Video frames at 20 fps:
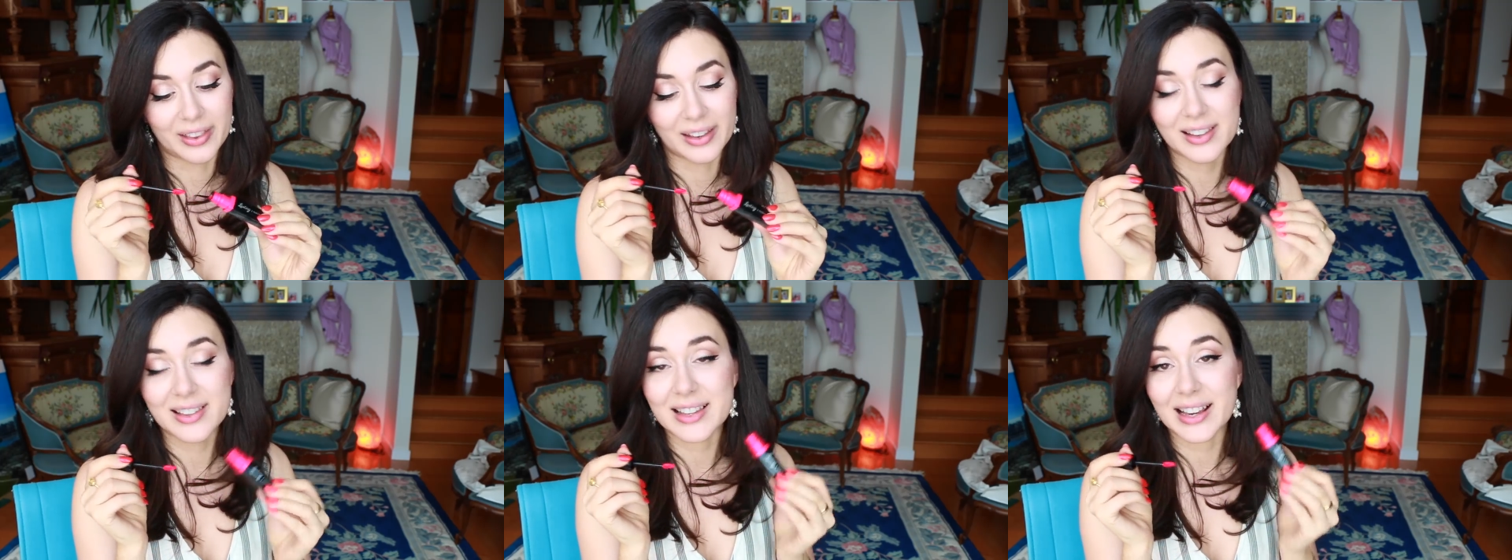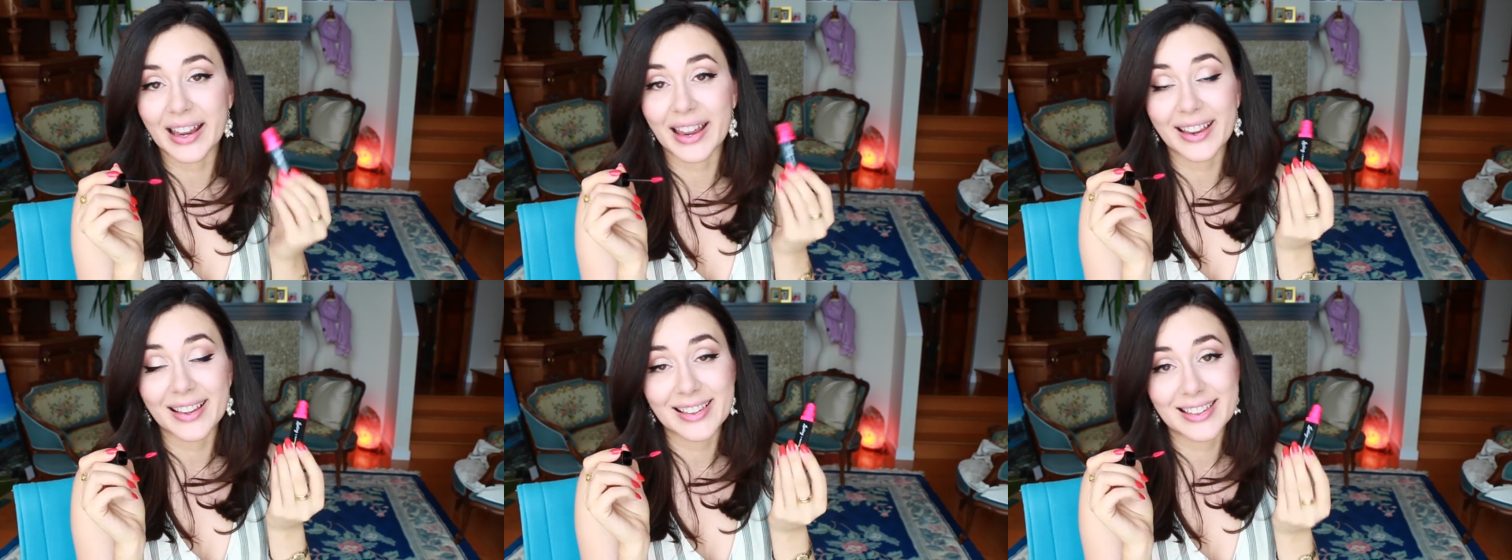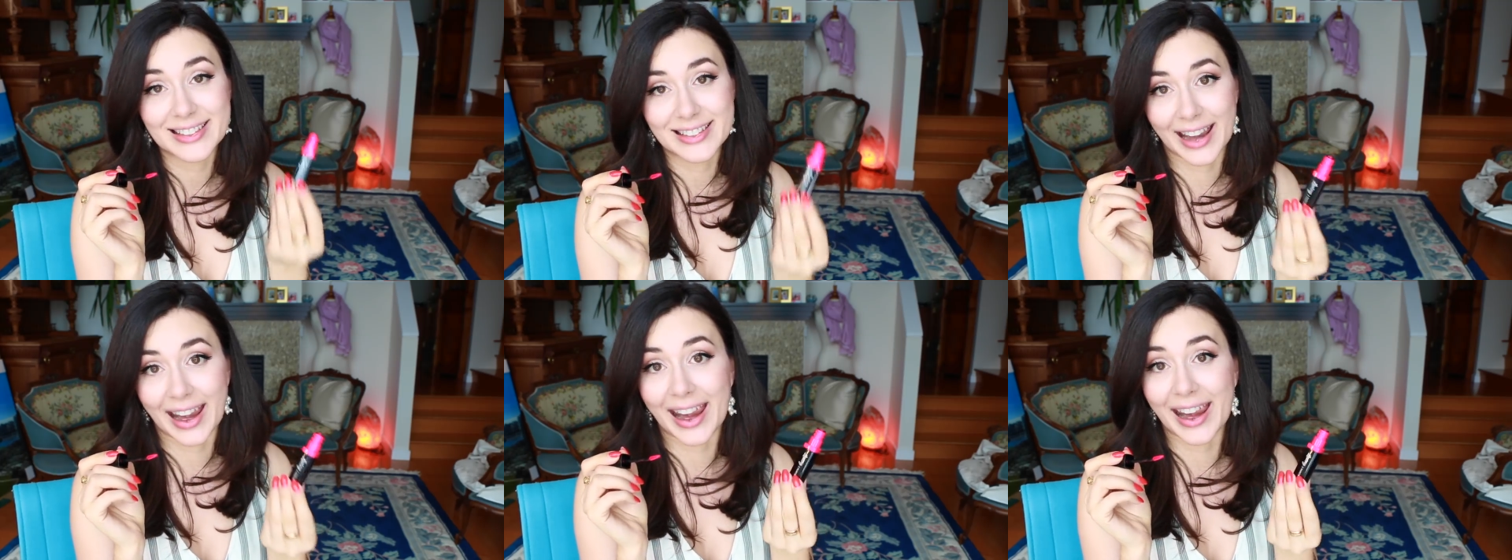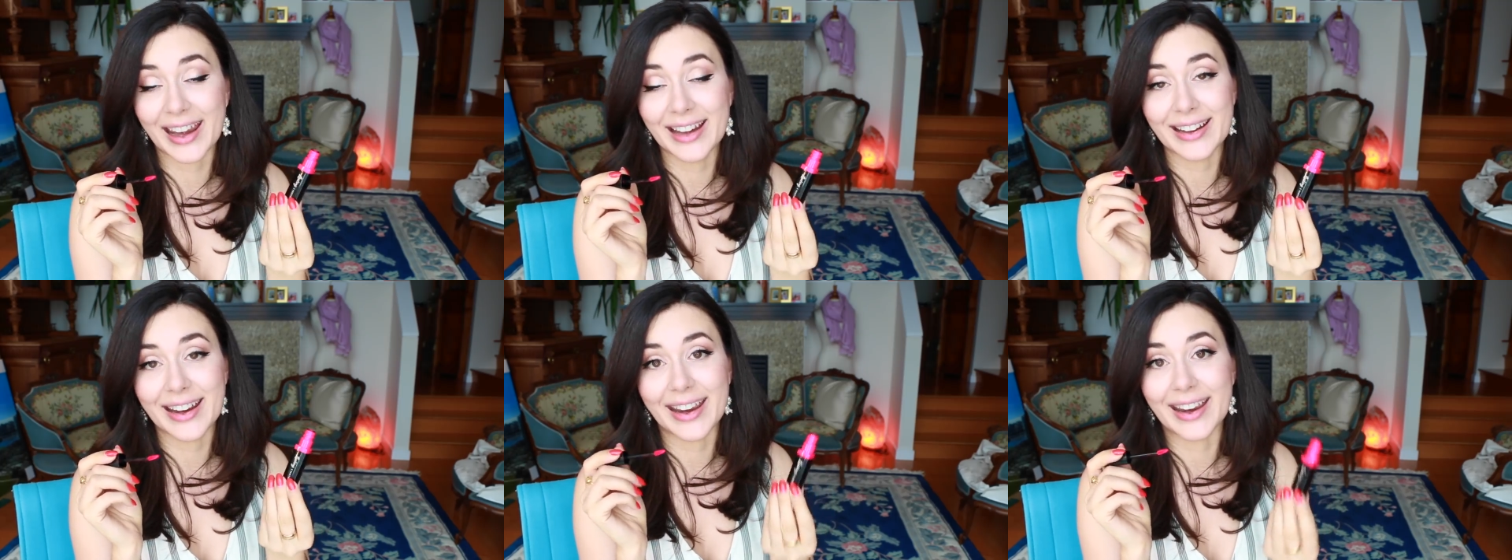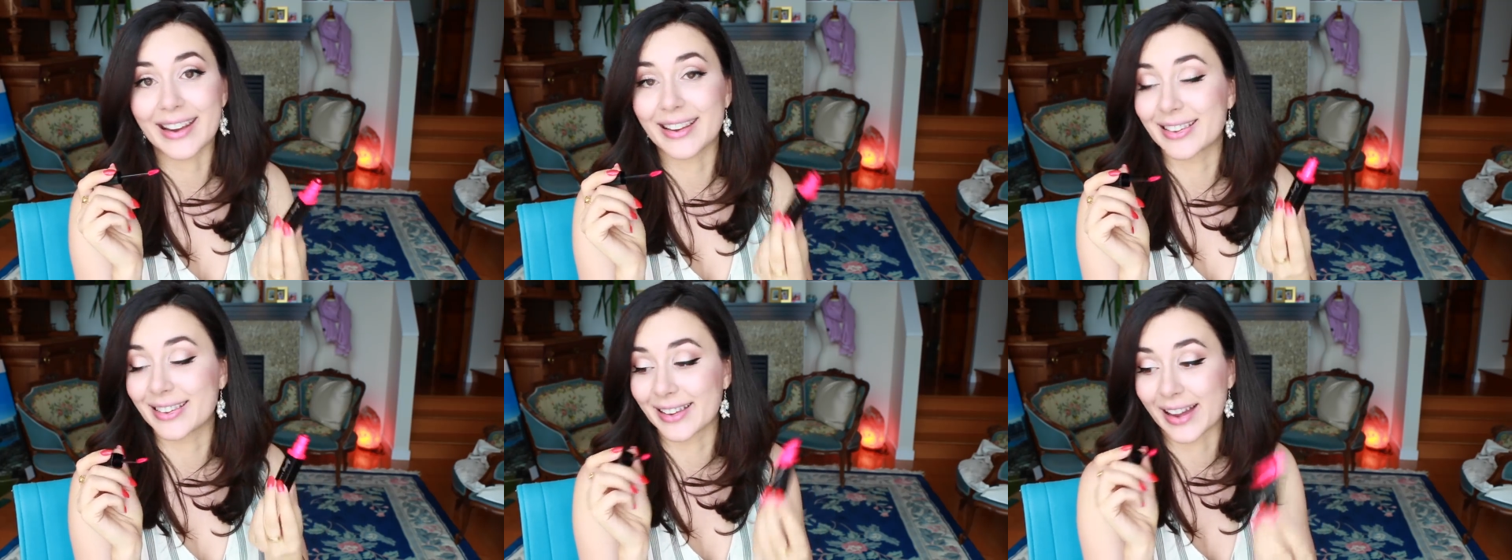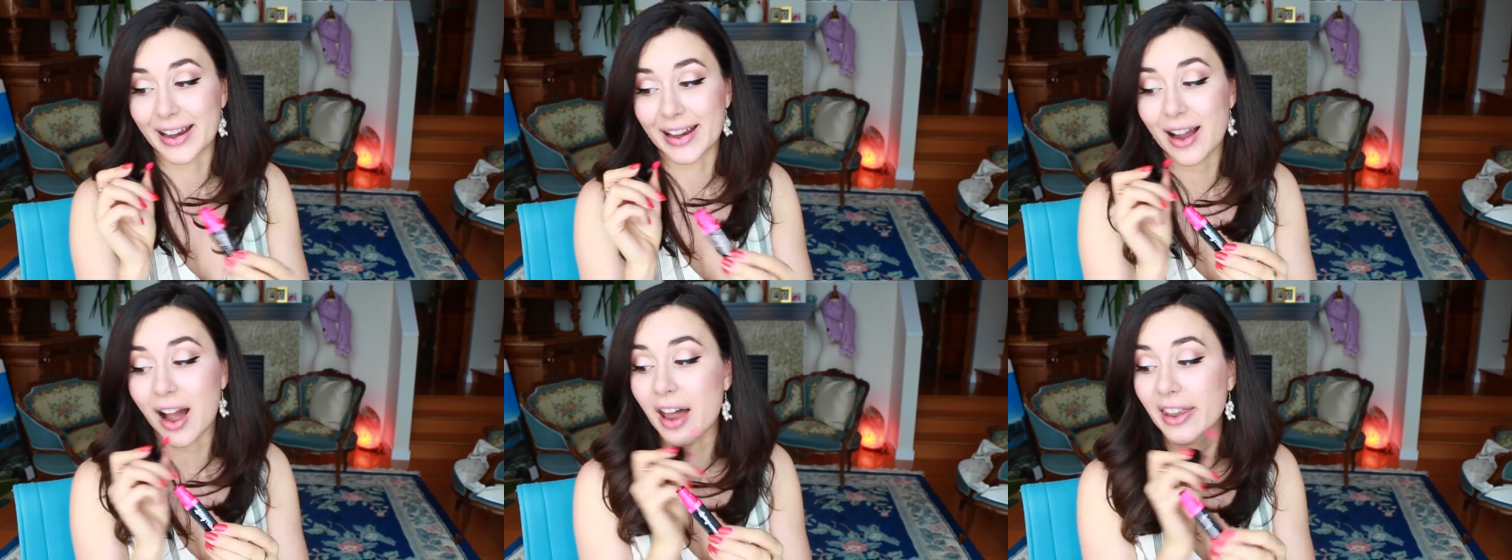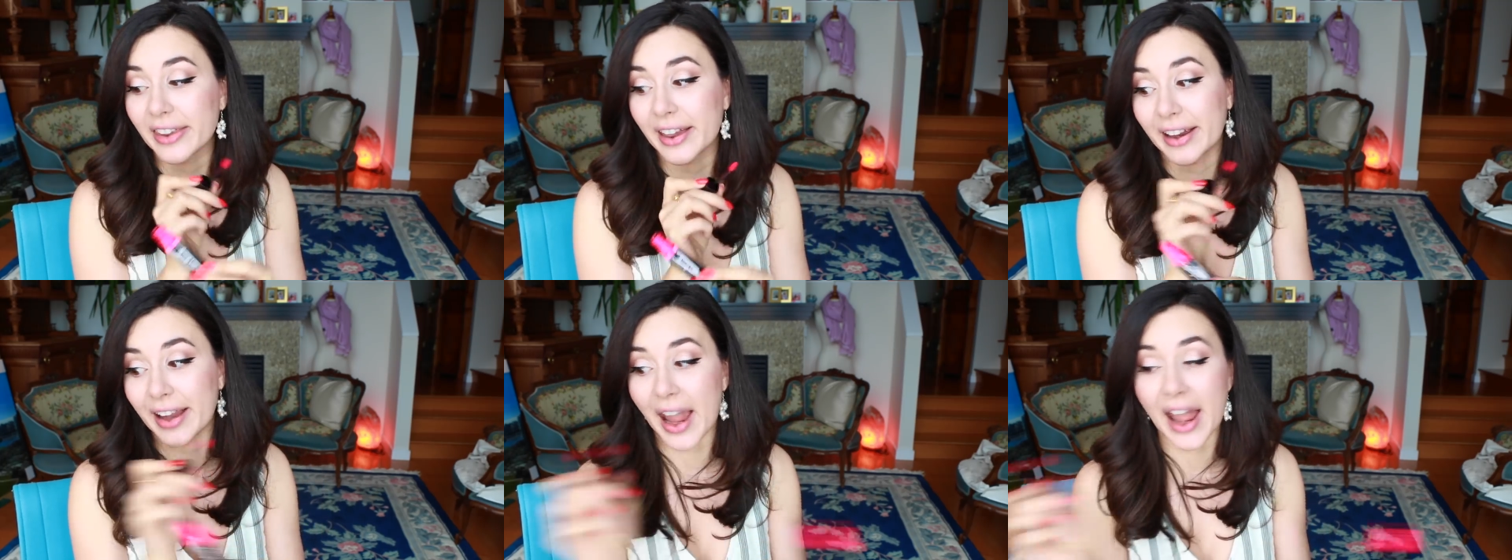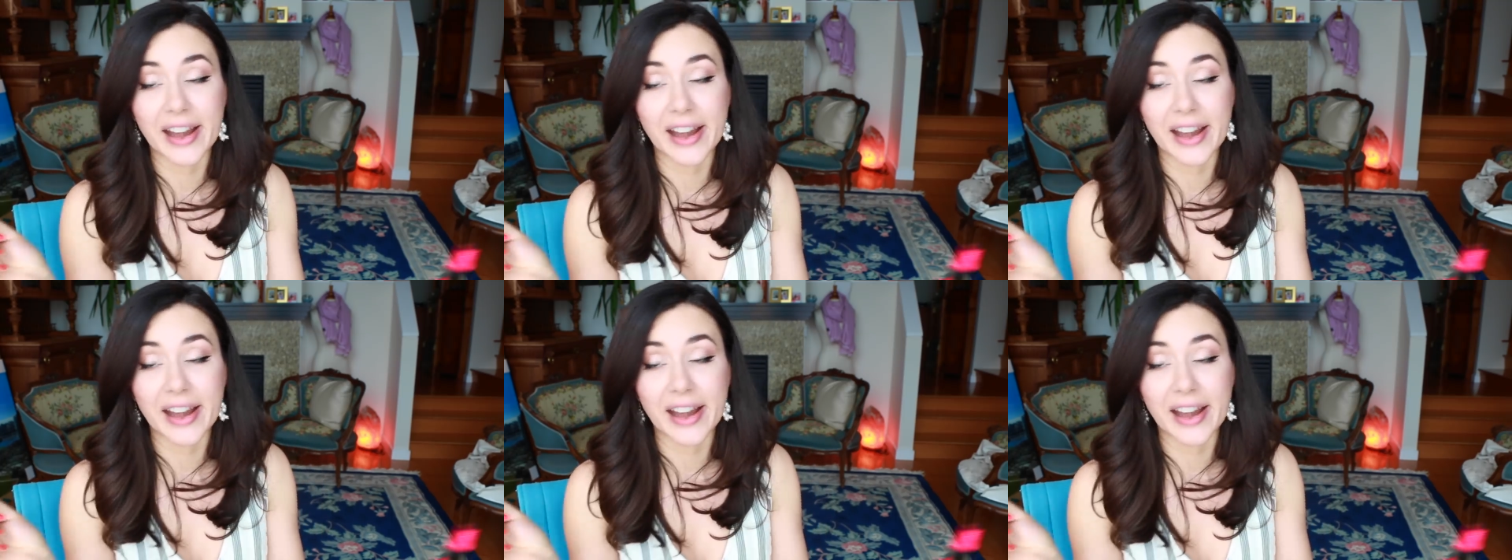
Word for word: This stain is like unlike